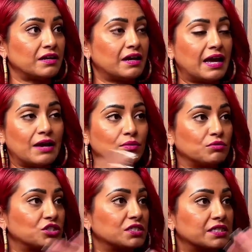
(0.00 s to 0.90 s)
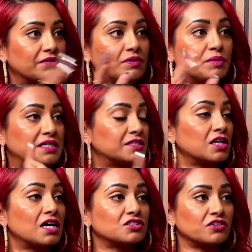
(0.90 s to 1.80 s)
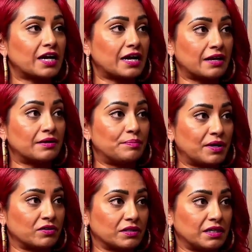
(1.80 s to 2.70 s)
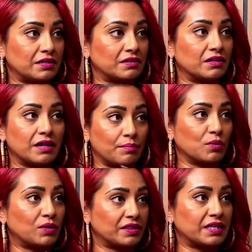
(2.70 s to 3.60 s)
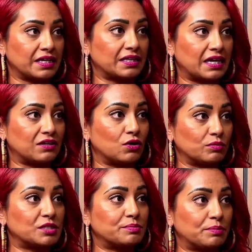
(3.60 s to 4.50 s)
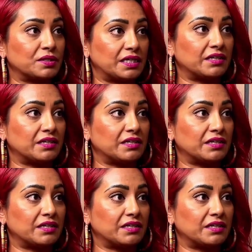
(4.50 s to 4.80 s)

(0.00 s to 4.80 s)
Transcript: And we would just because socks are apparently the number one thing that homeless people need.